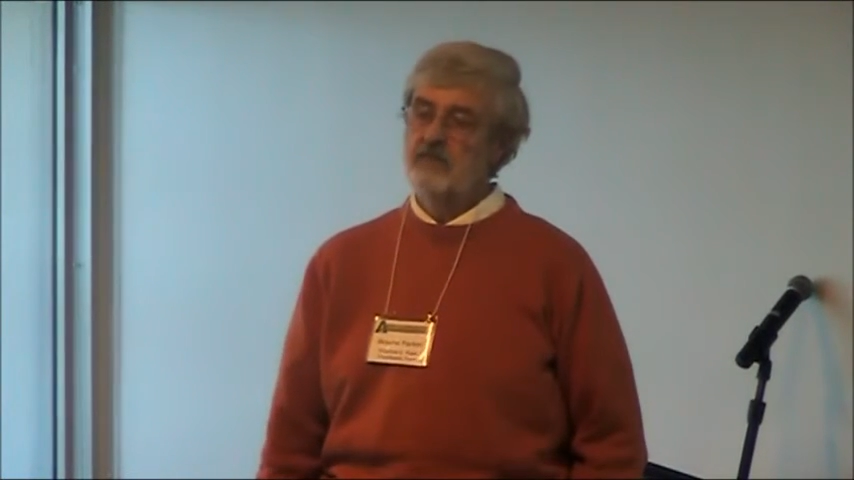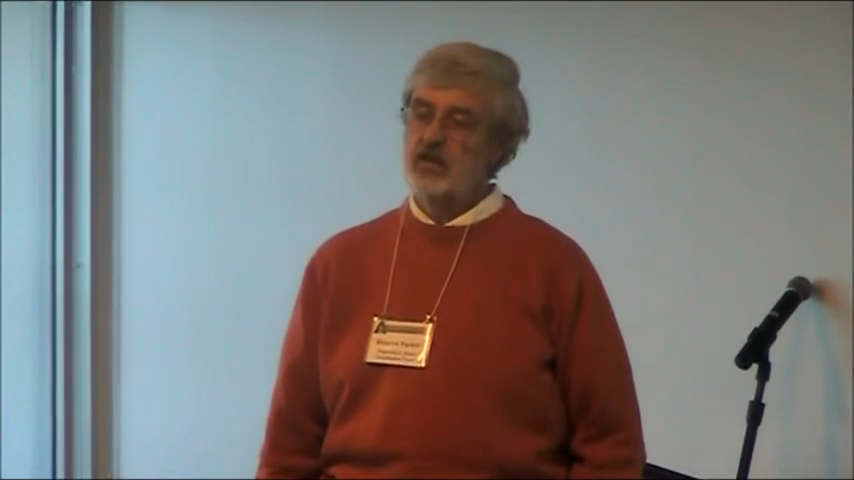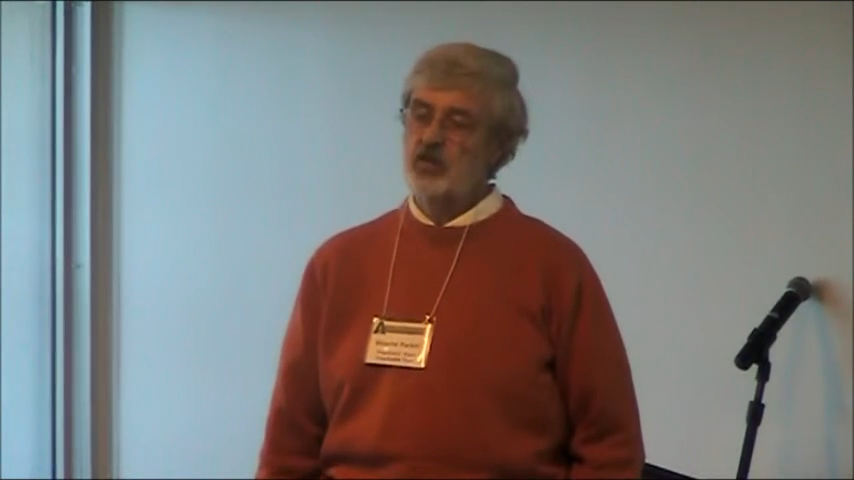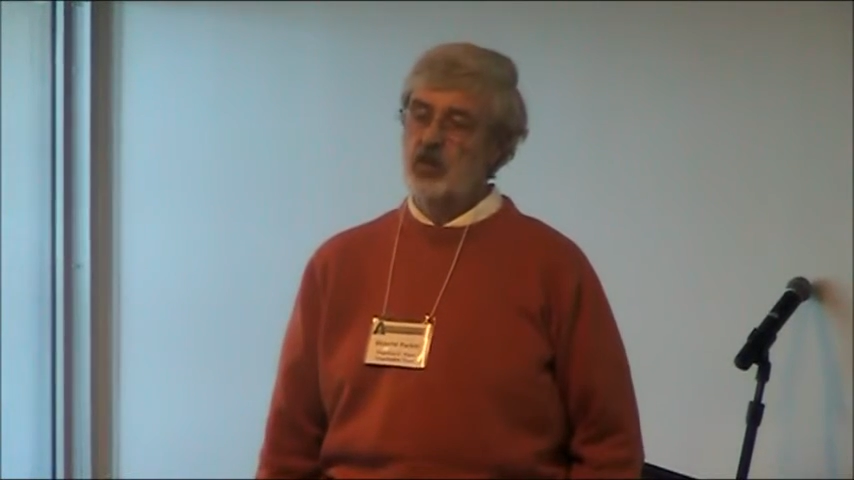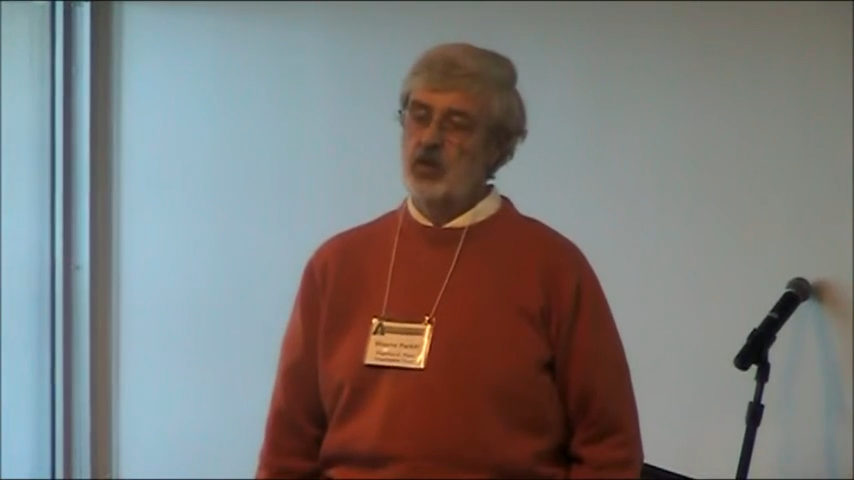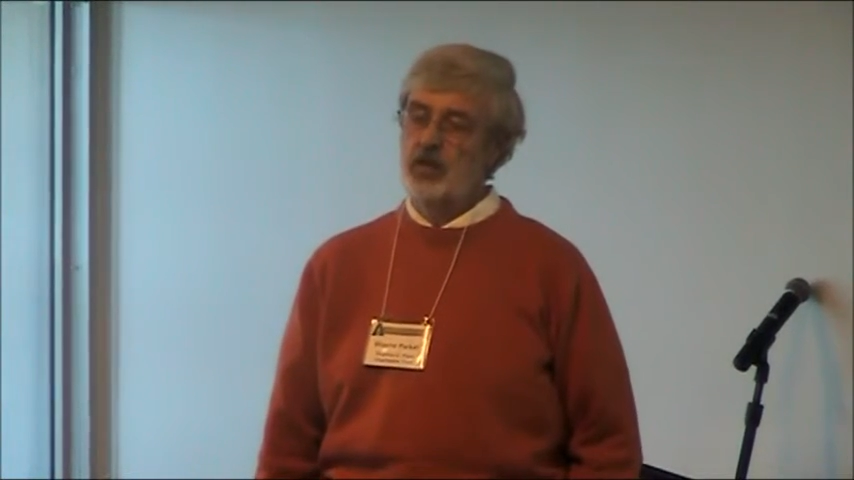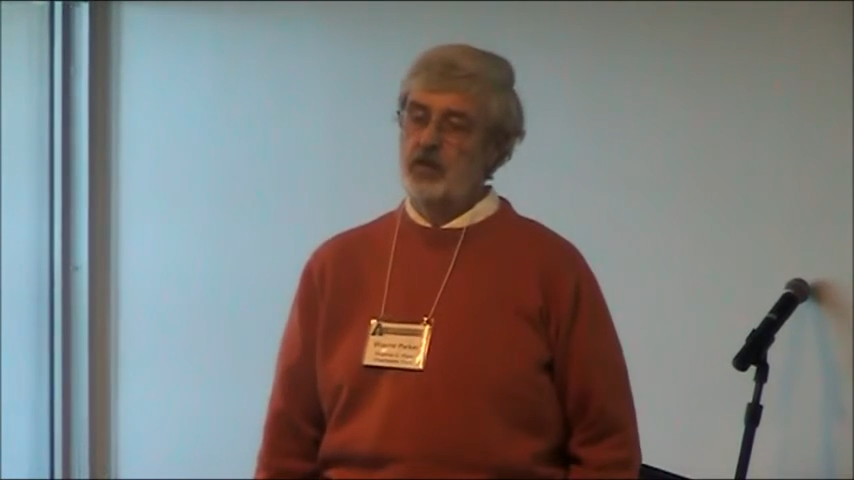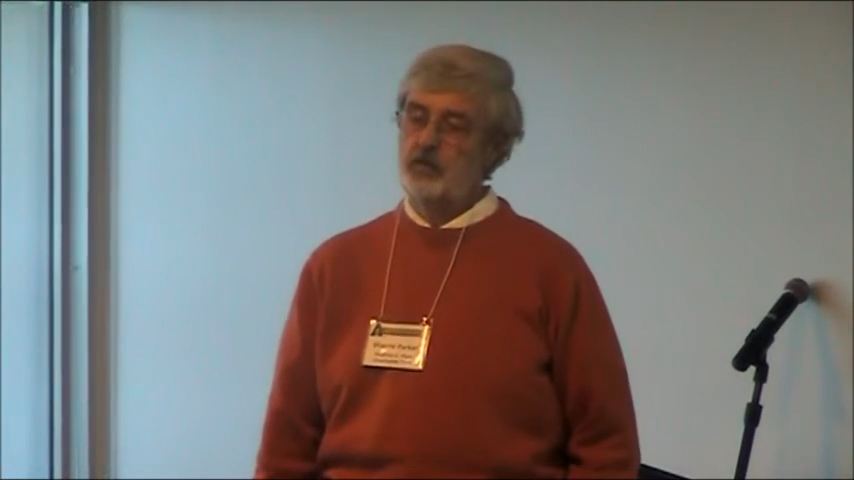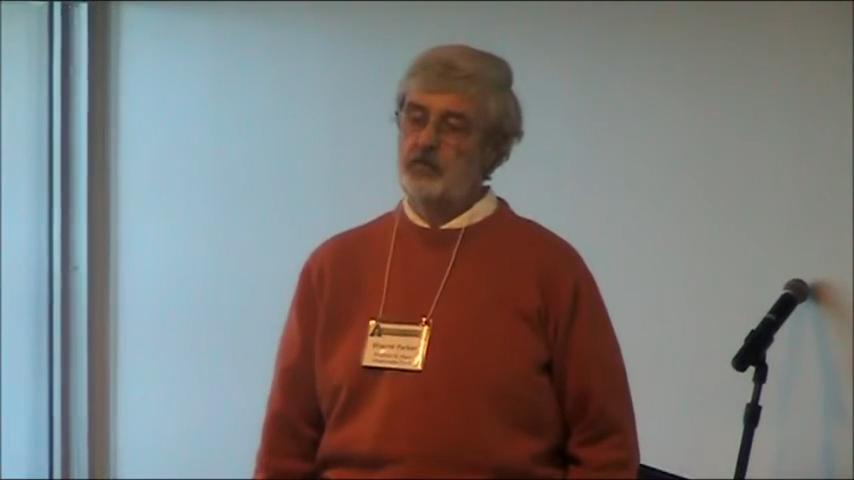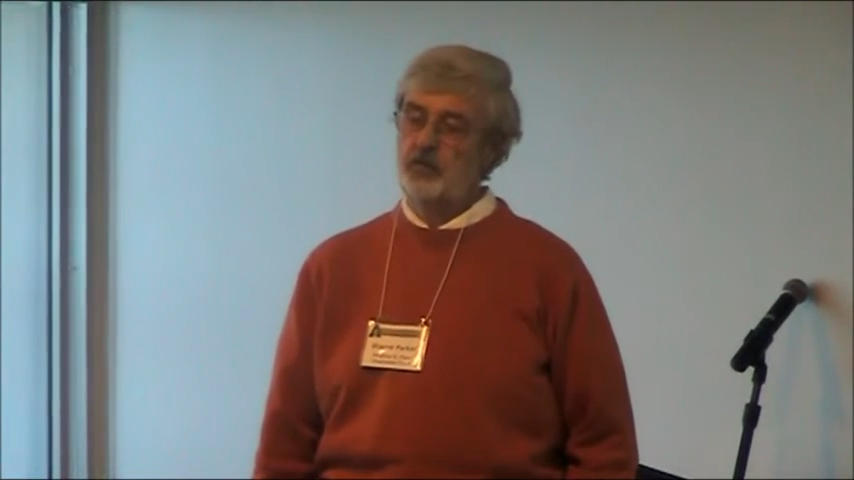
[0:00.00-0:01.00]
So
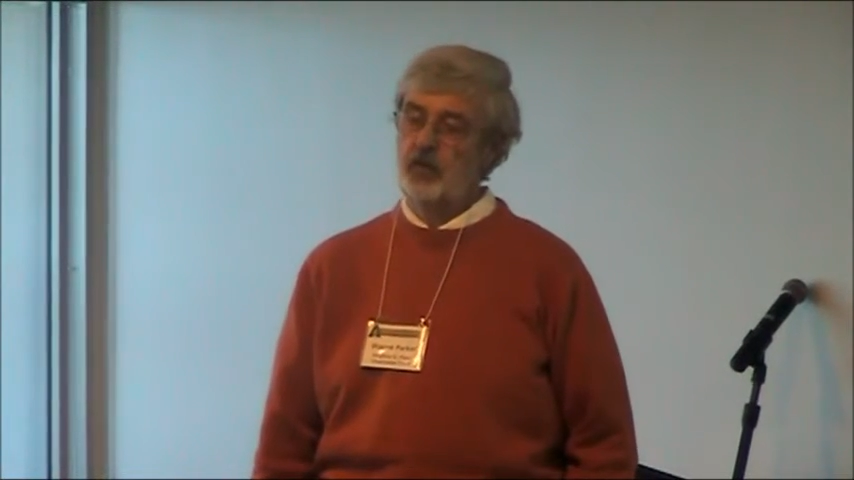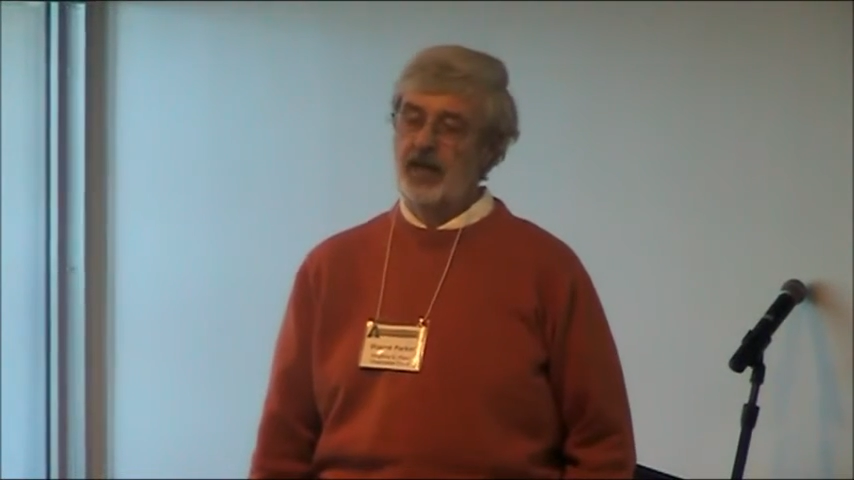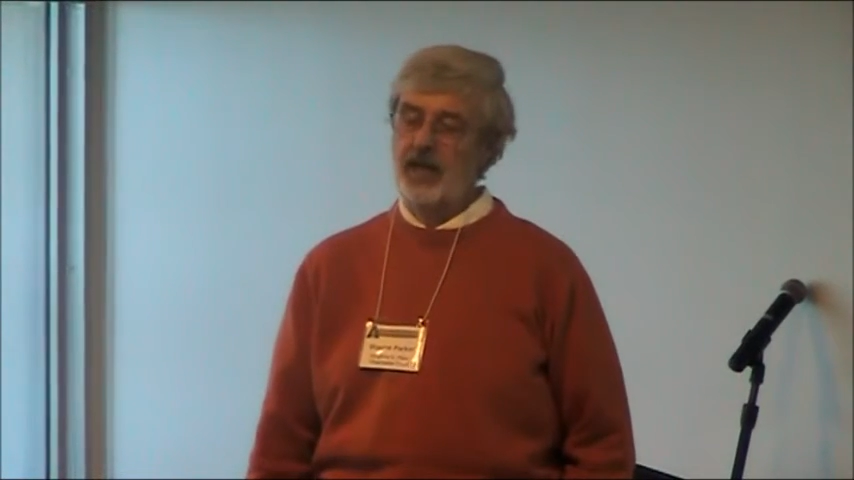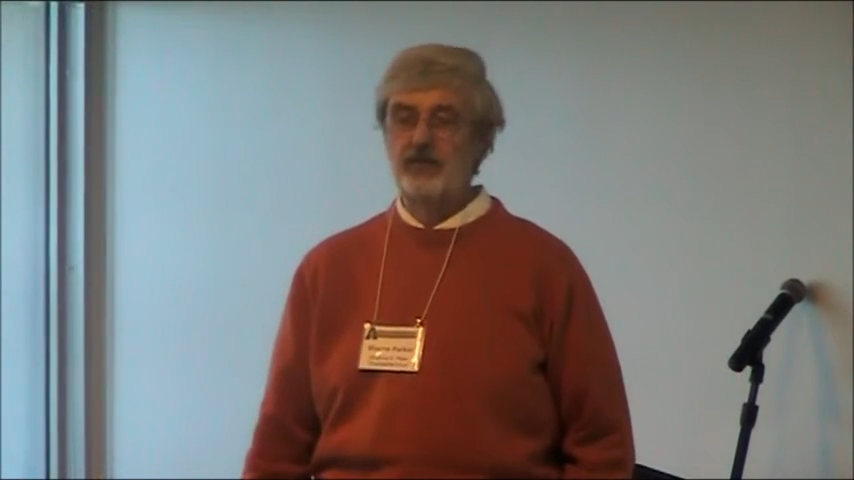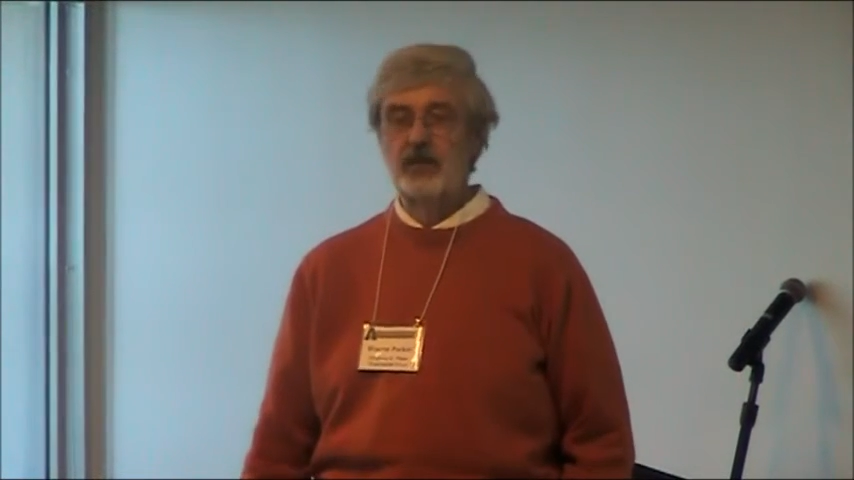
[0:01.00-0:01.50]
if you have an